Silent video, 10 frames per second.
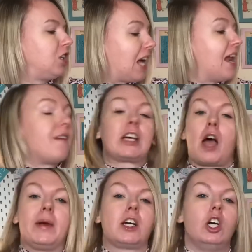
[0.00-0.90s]
you can have it
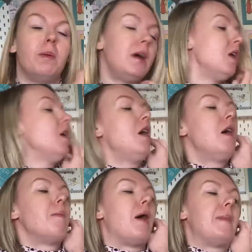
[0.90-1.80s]
going up,
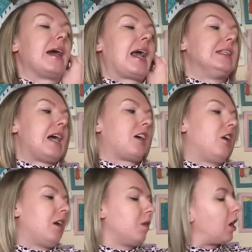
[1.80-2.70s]
but in my case I
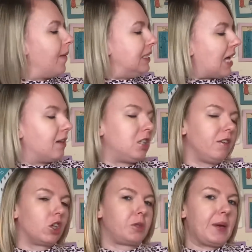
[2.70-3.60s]
got it going down, so
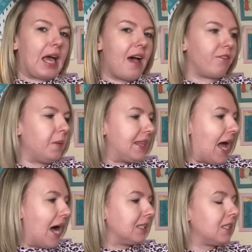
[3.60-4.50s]
you've got to be careful with
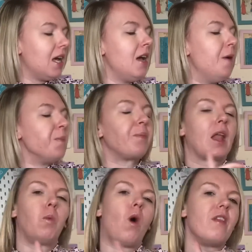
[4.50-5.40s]
that.
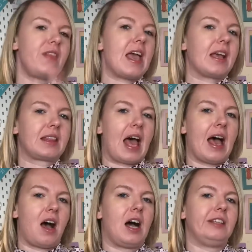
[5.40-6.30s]
One thing
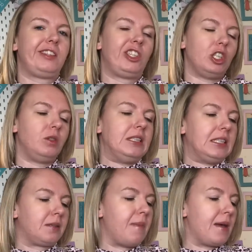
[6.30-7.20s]
that I do
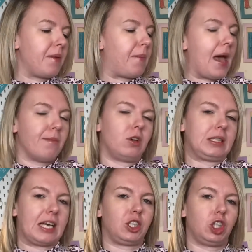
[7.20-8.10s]
need to maybe pay more
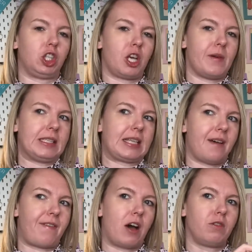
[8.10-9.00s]
attention to is
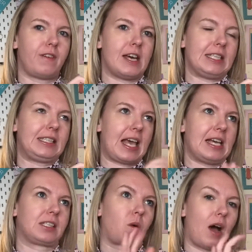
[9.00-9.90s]
that velvet
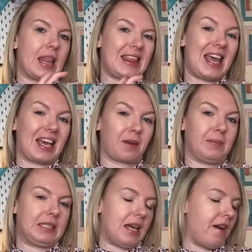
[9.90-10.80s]
is quite a thick
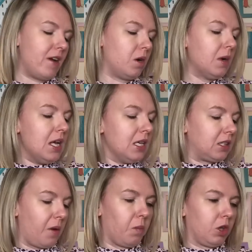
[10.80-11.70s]
material,
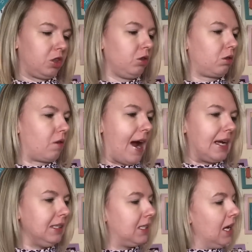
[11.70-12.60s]
so it wasn't
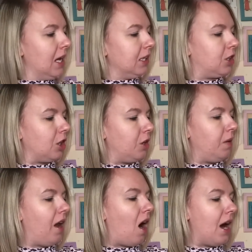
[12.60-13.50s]
great to
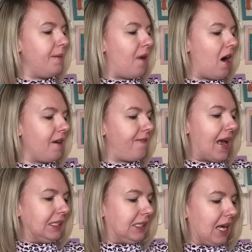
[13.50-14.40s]
line my
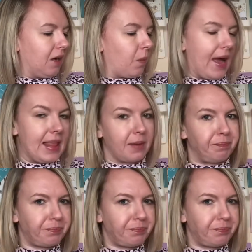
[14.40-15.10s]
facing with.